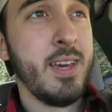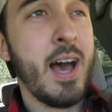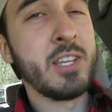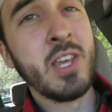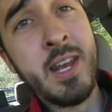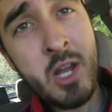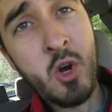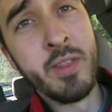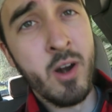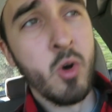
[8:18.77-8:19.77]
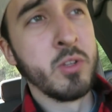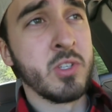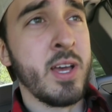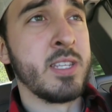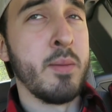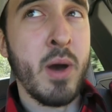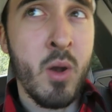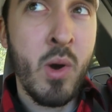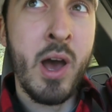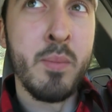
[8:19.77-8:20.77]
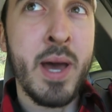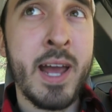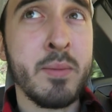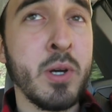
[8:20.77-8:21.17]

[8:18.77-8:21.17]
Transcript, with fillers: I say new, they're old sleds I bought a while back,